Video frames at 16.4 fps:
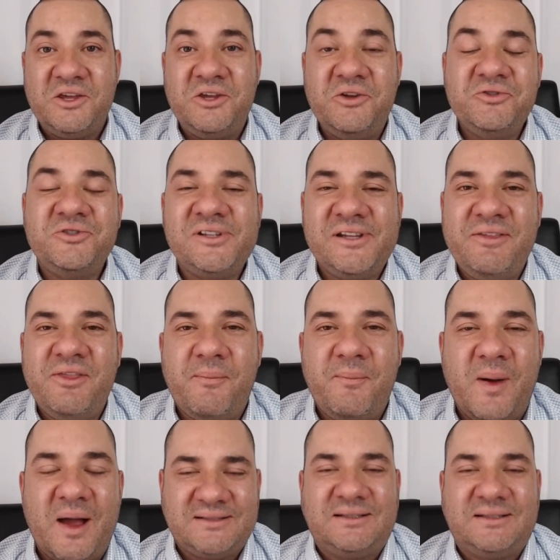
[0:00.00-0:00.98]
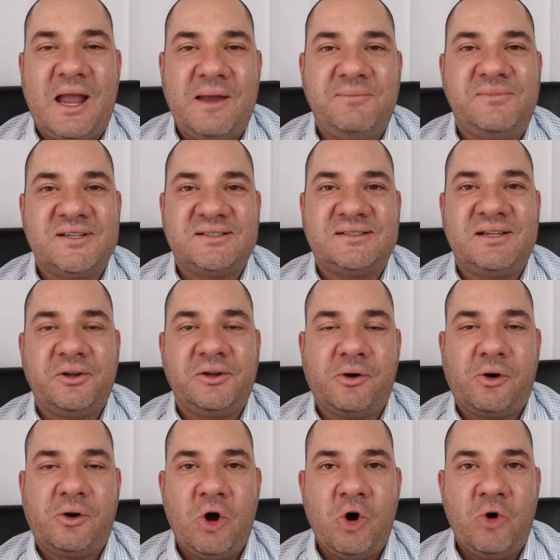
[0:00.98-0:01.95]
Usually the best time to sell
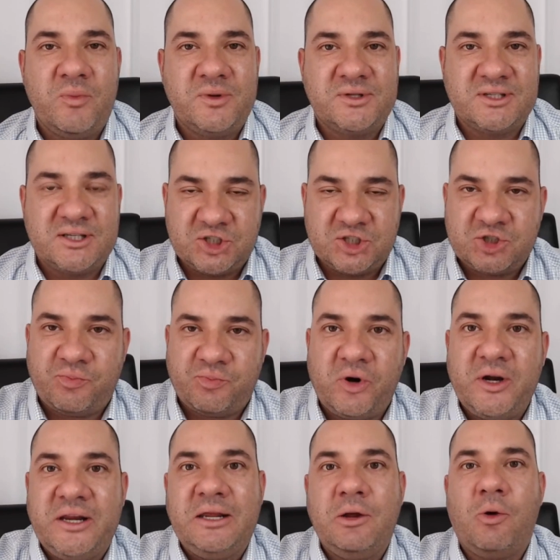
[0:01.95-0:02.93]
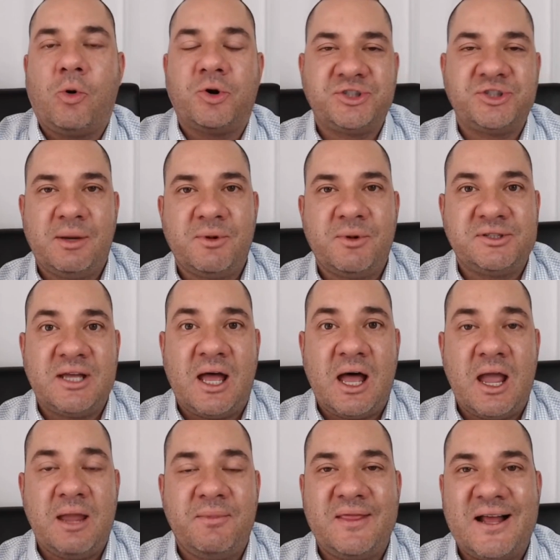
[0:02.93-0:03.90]
your home is in spring or
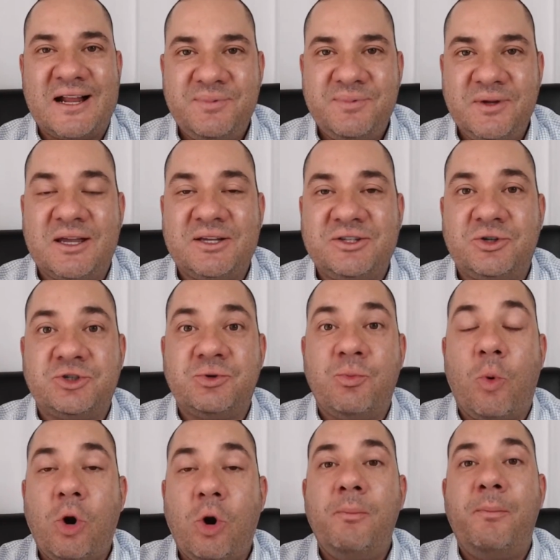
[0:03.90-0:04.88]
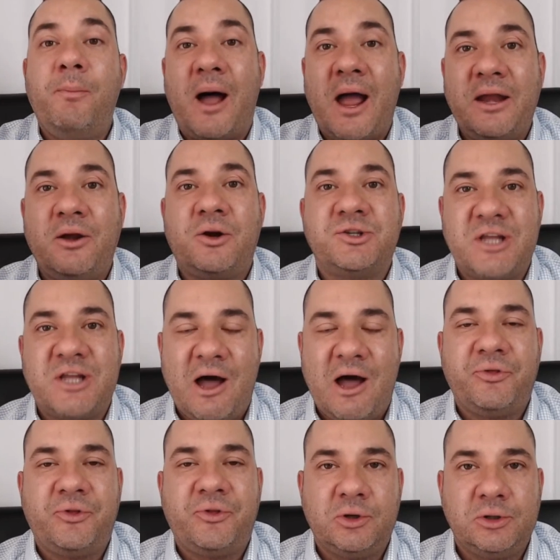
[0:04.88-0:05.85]
summertime, and that's because there's more buyers
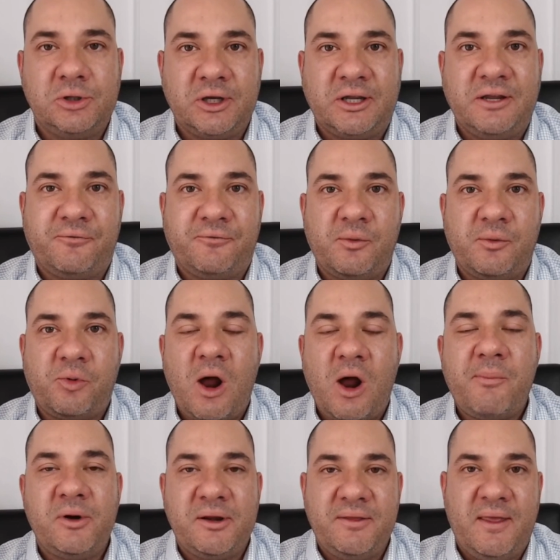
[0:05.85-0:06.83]
out there looking for a property.